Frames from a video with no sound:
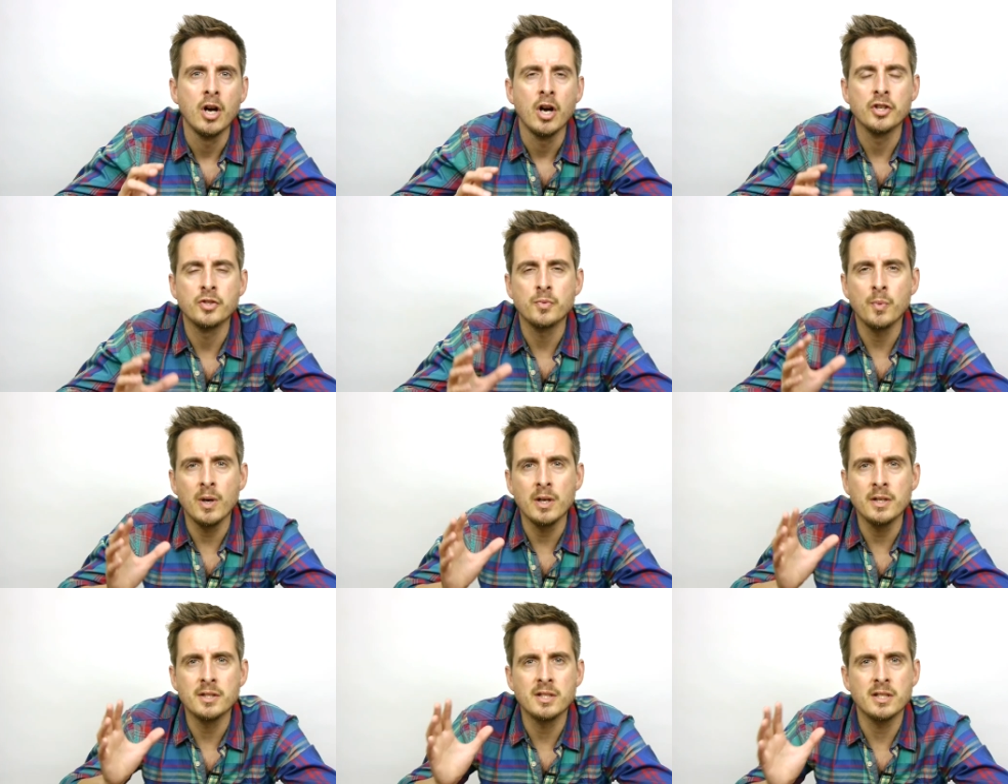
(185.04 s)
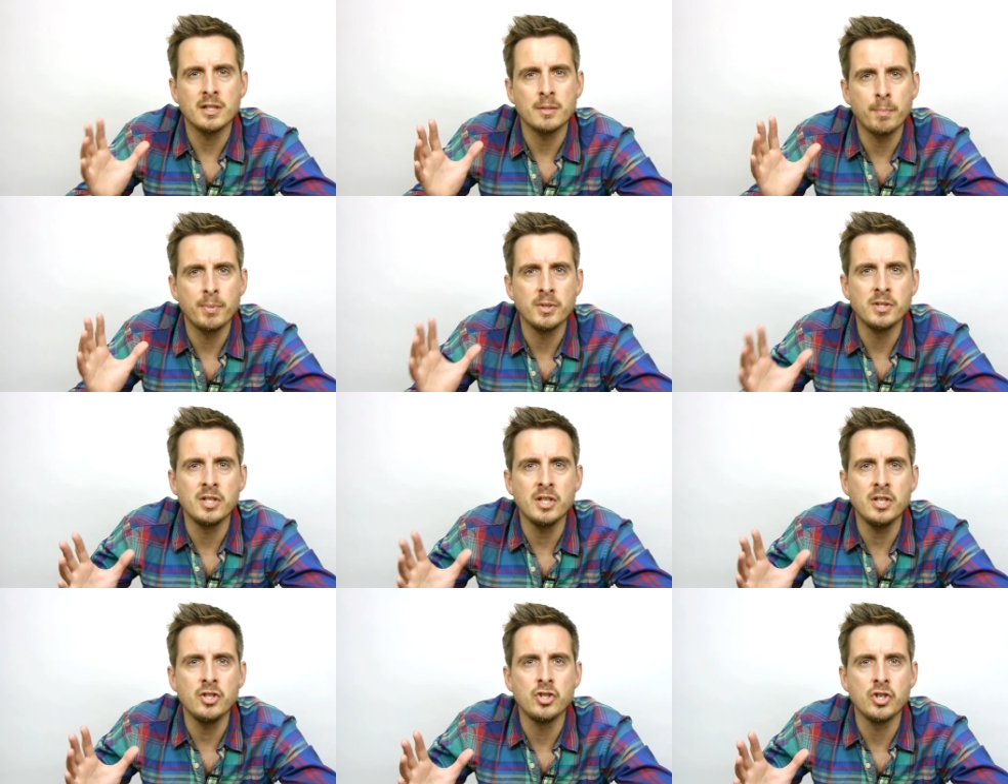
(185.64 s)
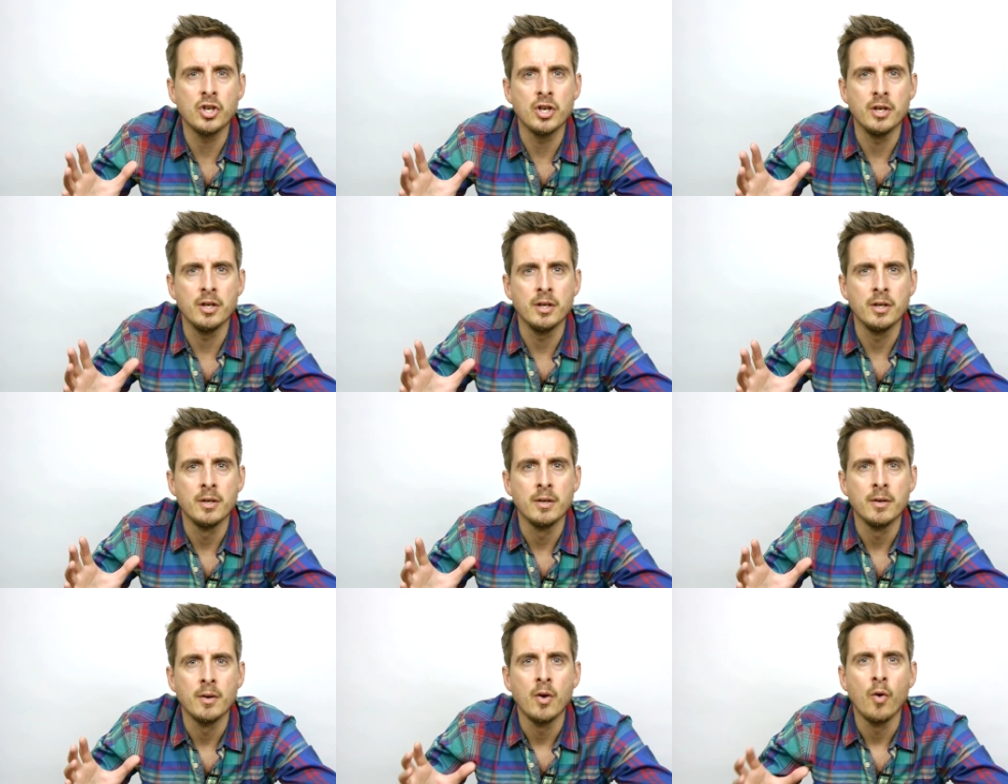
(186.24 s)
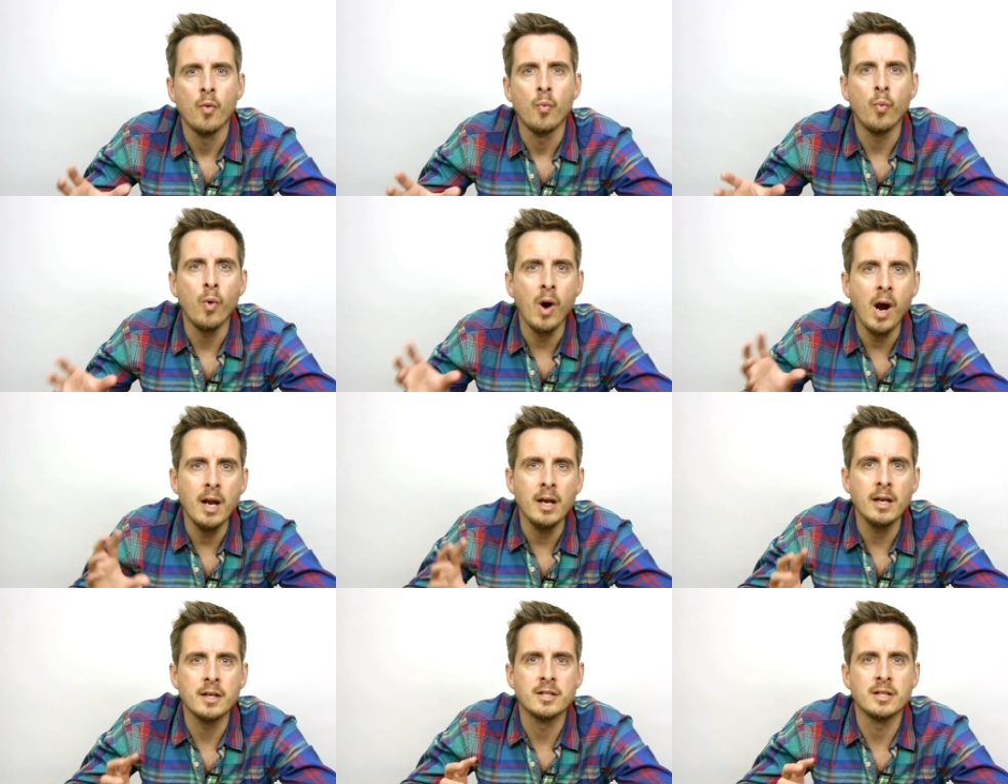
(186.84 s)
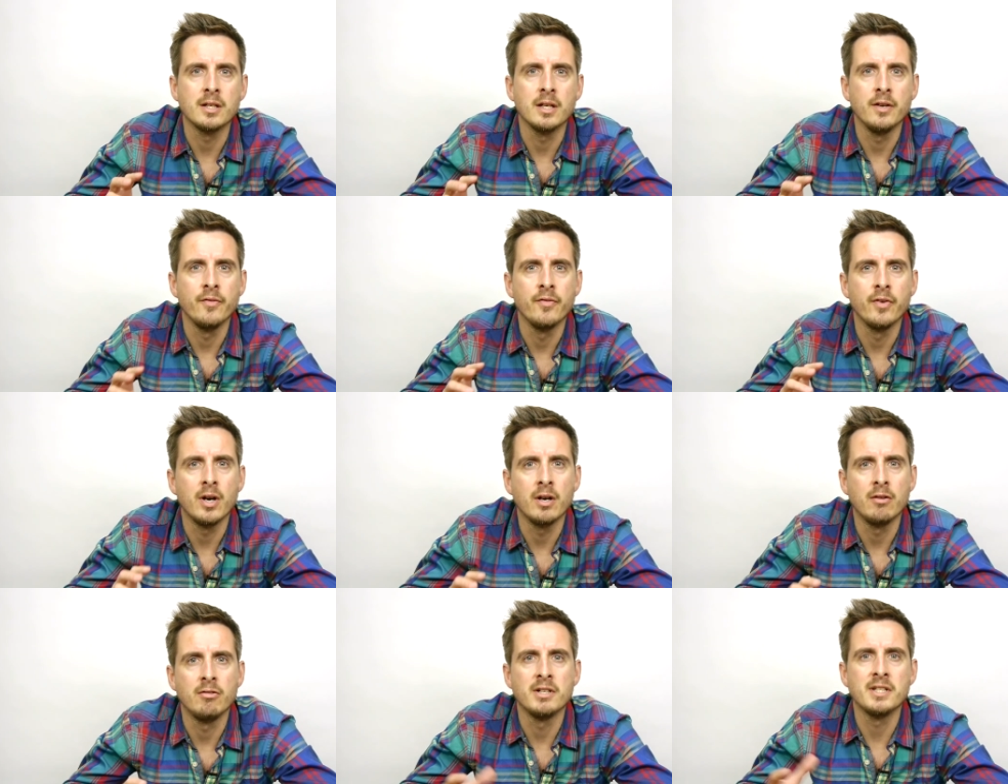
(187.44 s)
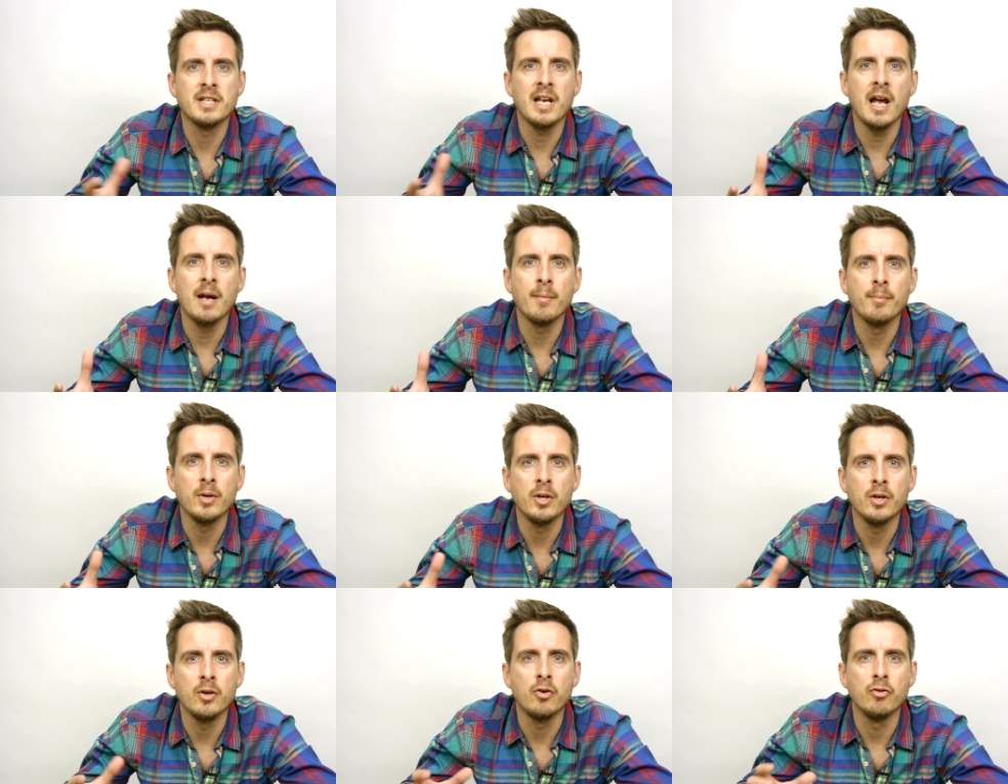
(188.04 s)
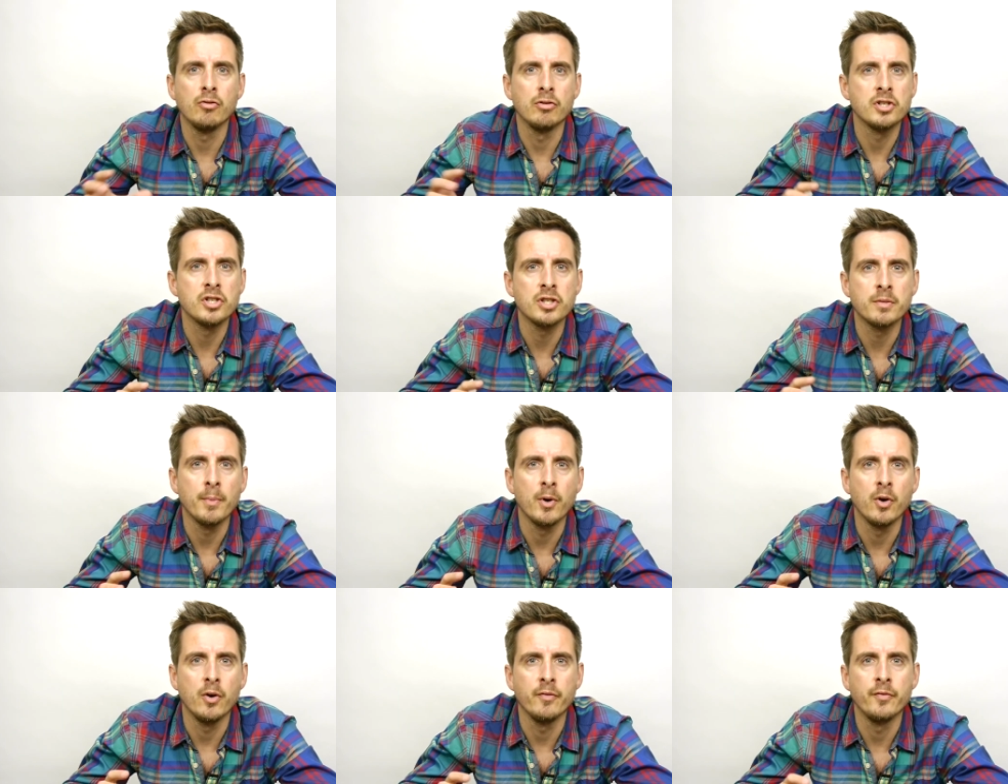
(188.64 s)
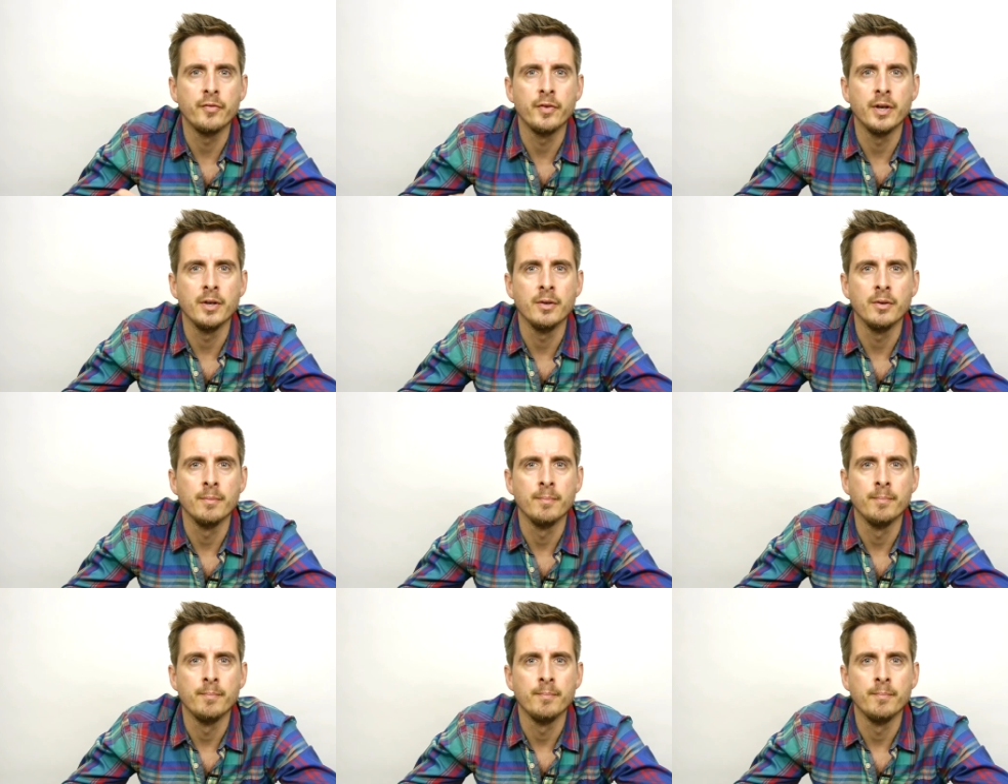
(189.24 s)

as well as its position wirelessly via a tablet or a smartphone.